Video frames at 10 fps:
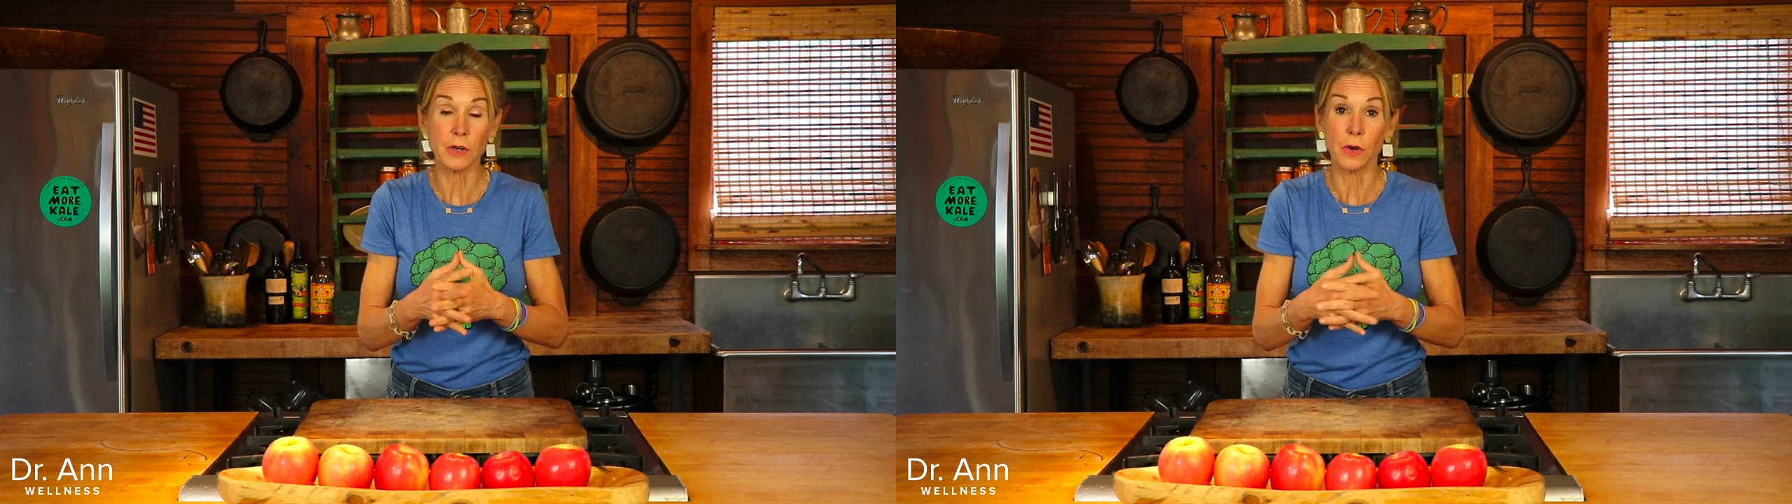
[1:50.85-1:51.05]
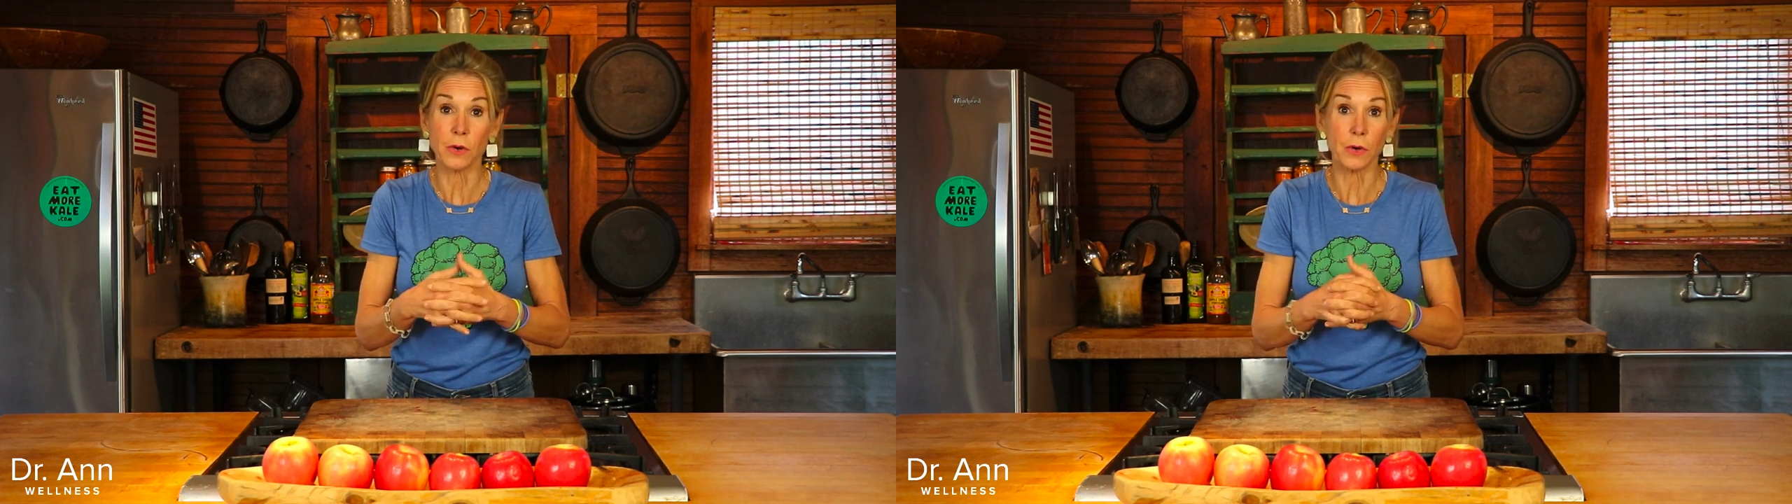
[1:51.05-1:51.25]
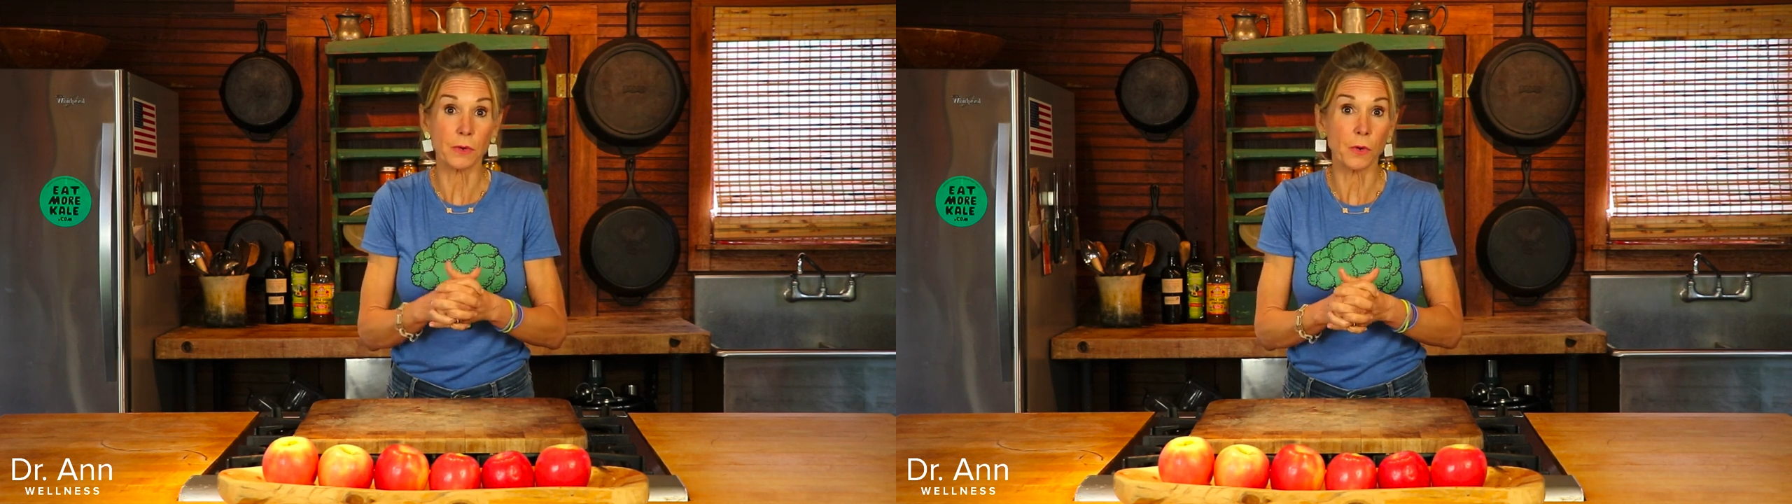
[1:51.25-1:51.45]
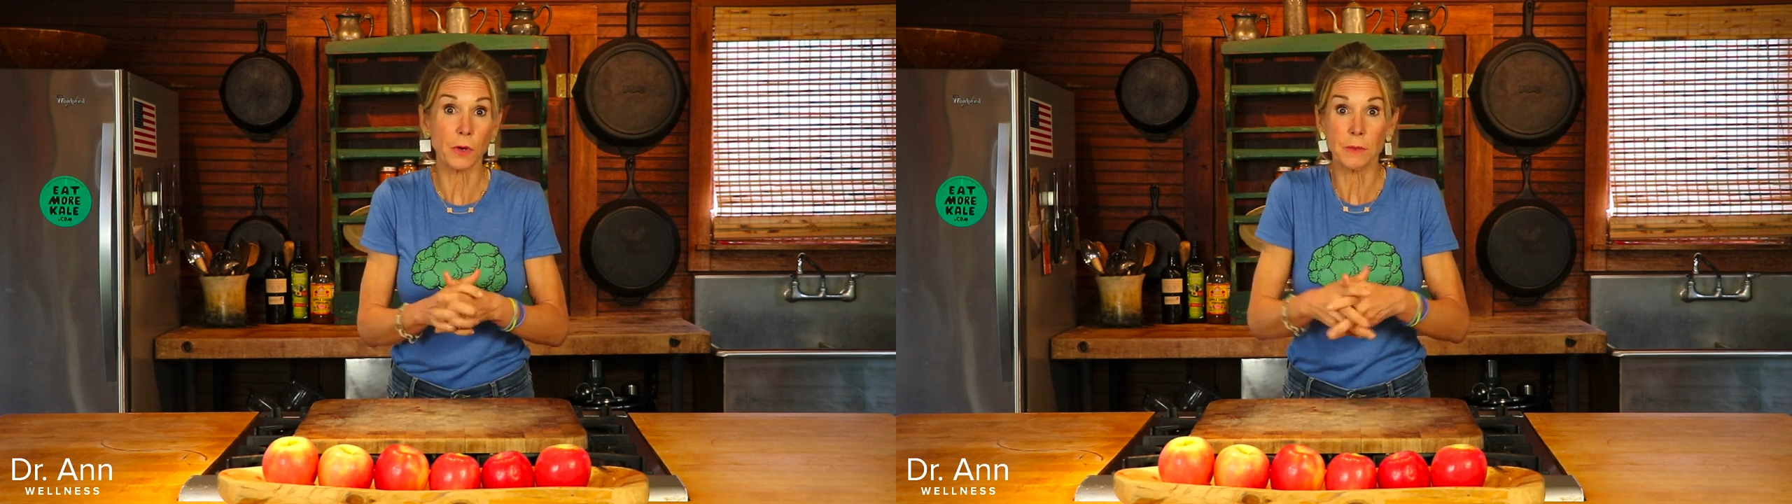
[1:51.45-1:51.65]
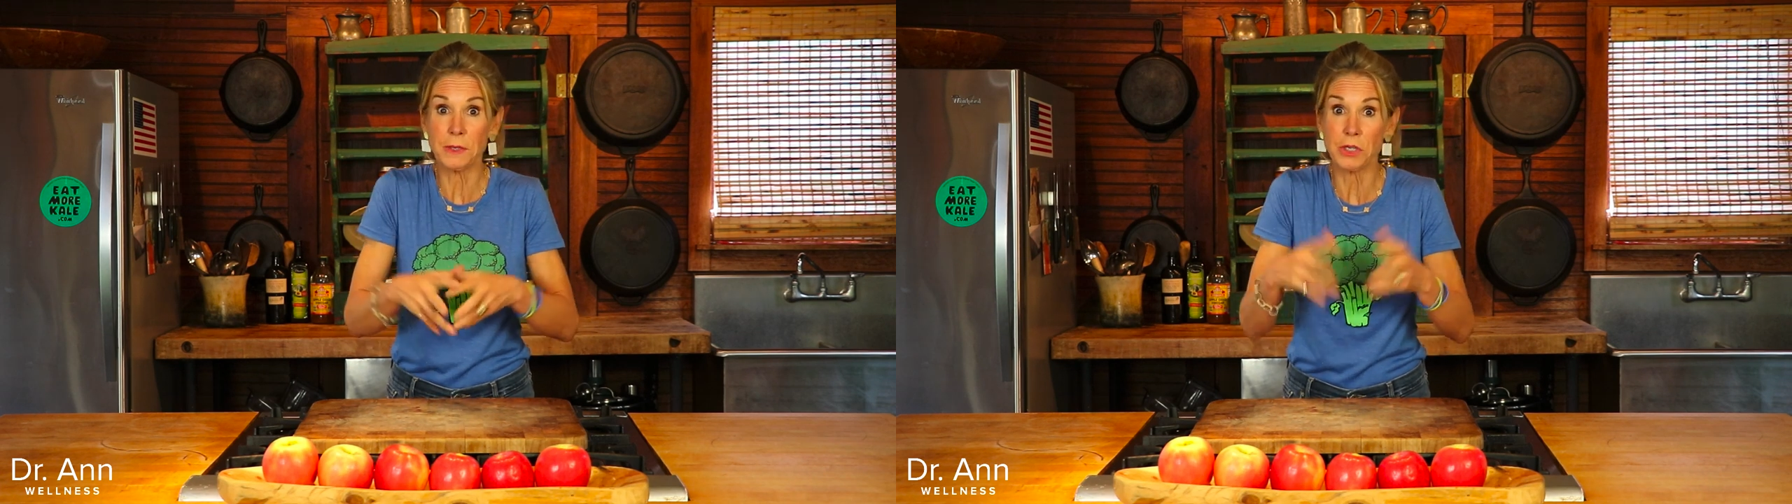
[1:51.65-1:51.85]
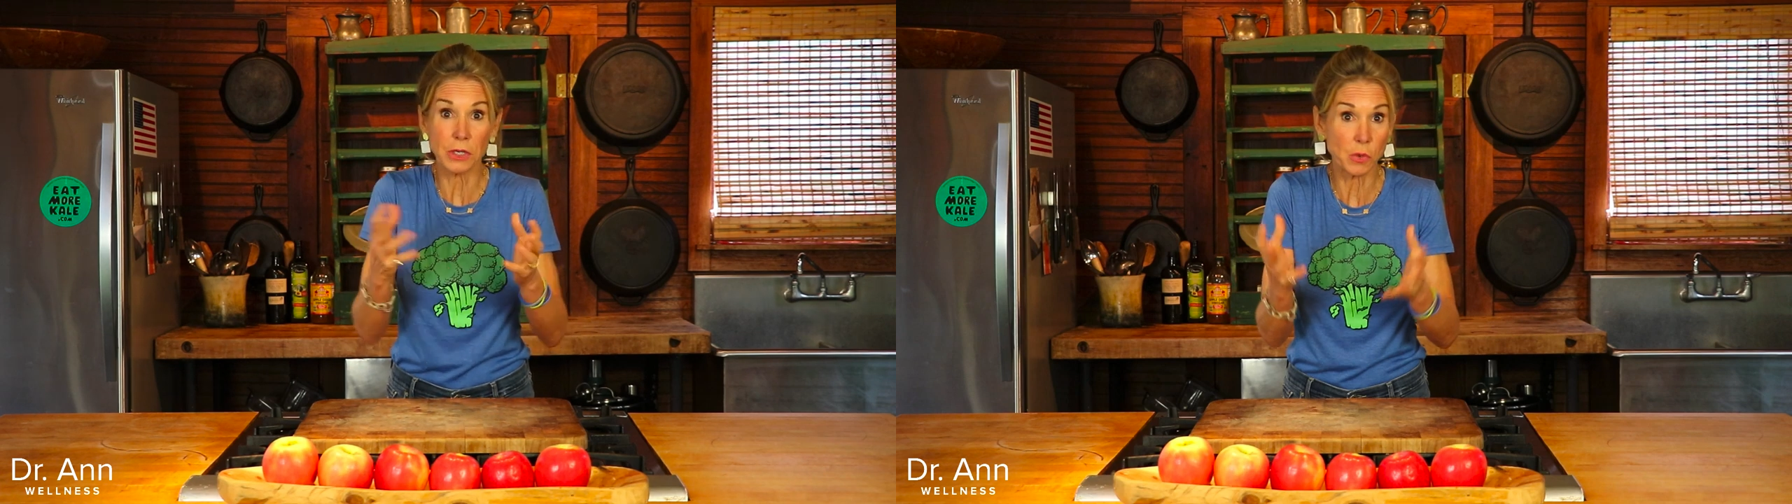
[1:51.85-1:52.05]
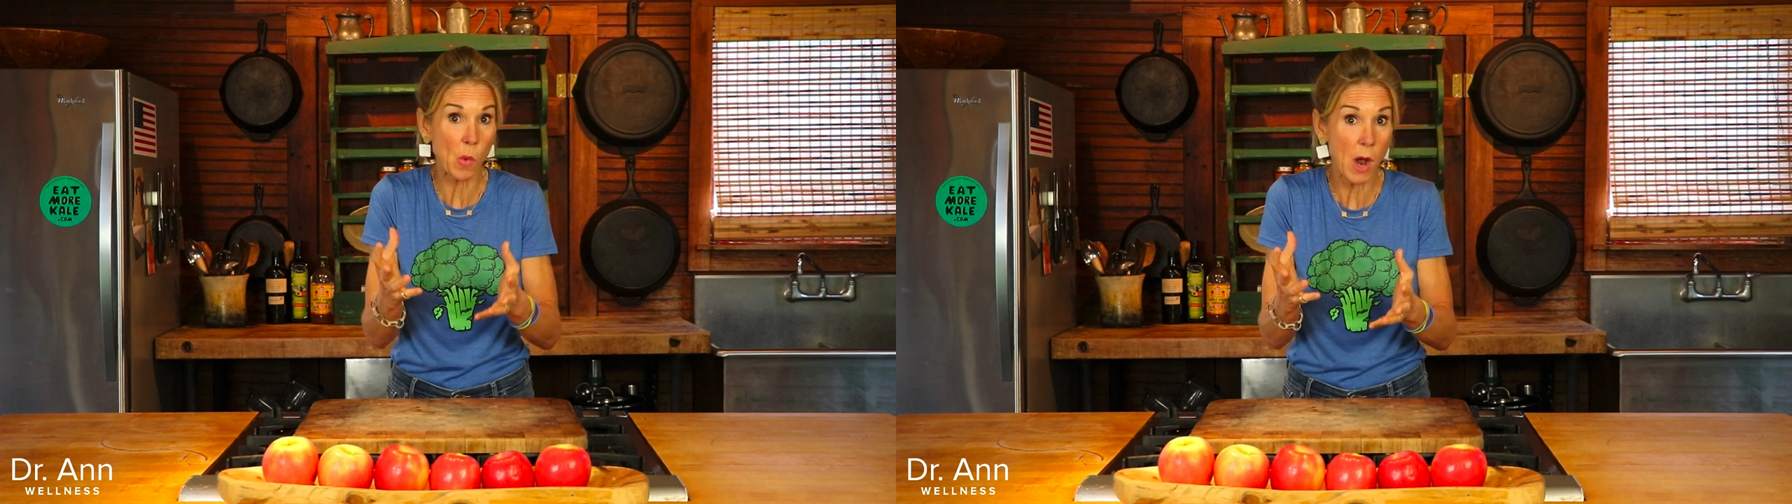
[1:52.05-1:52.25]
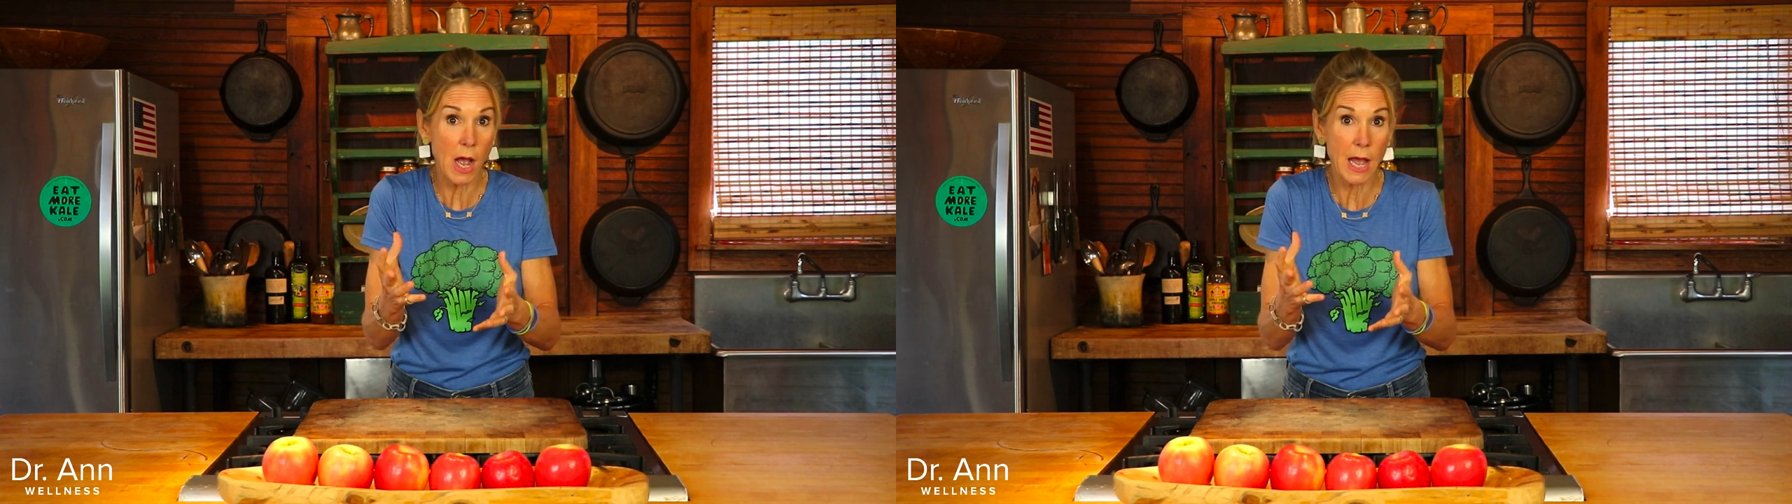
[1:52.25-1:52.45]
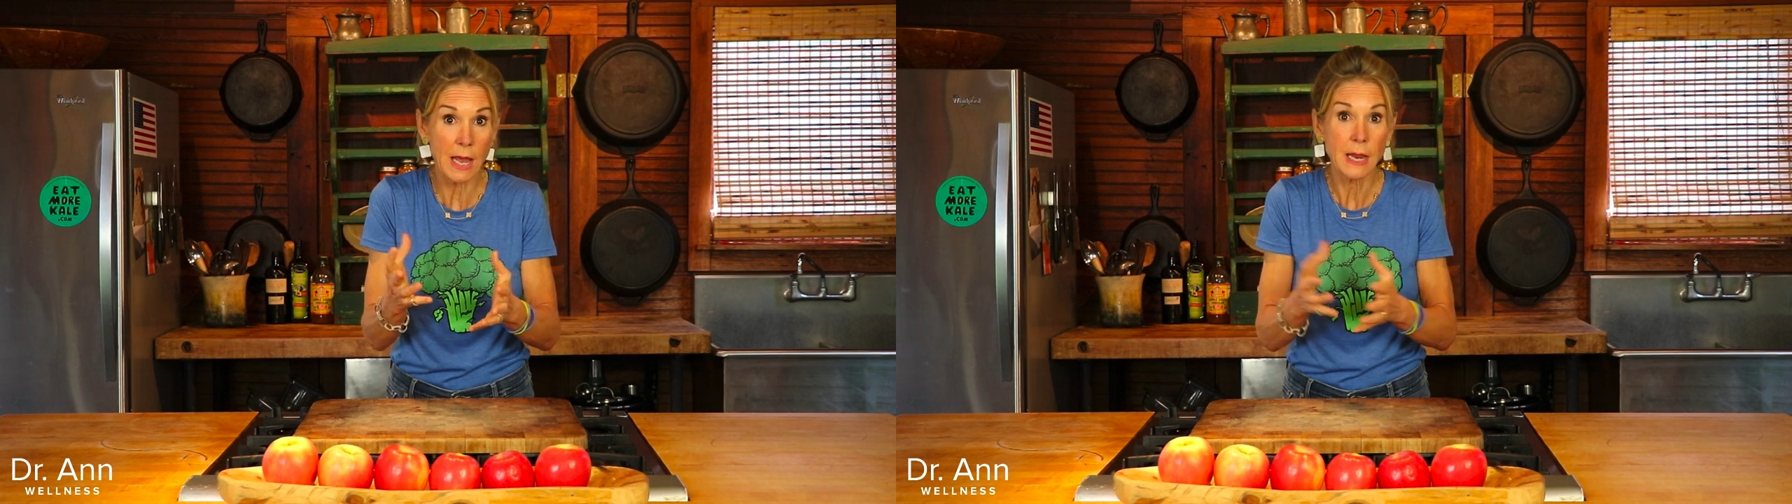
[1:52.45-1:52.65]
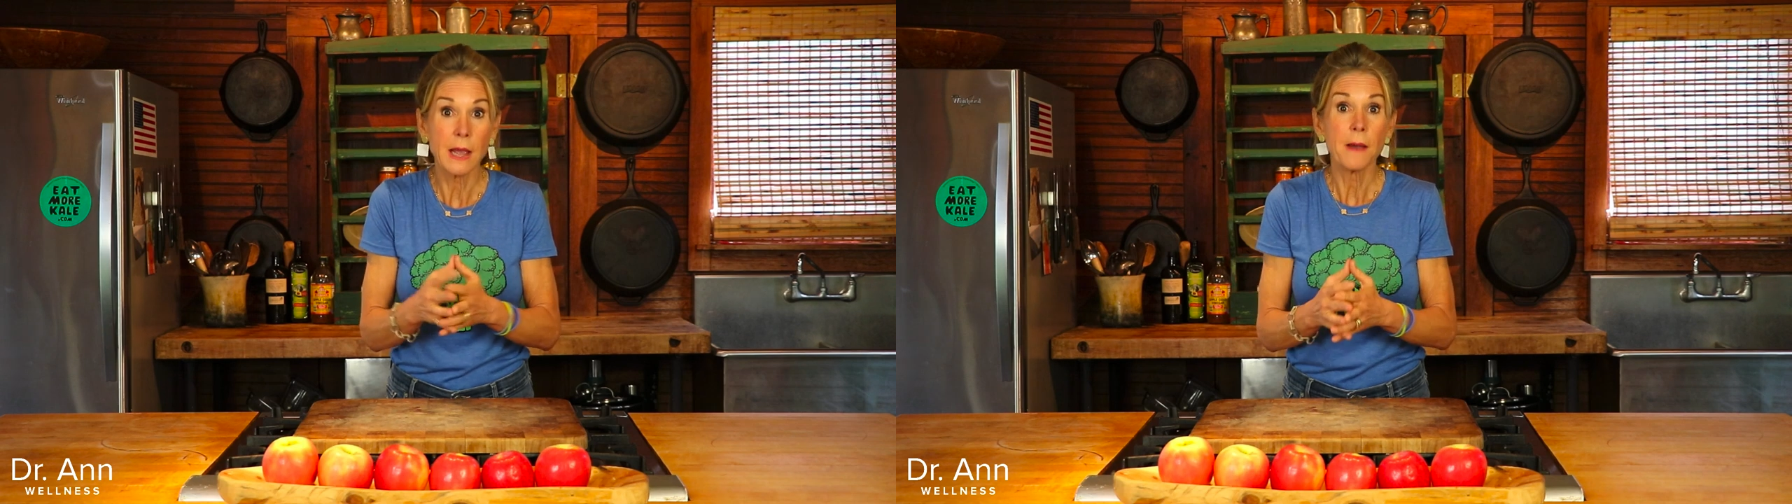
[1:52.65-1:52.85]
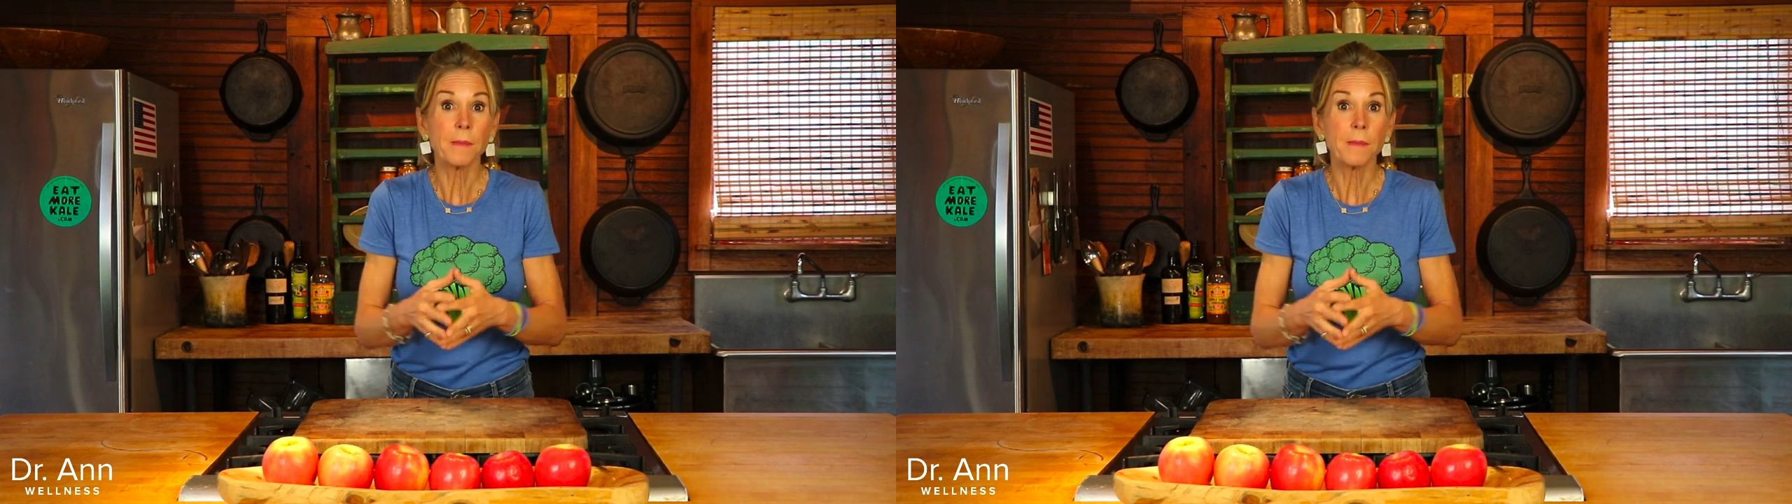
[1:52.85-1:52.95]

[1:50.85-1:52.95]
or it could be just one,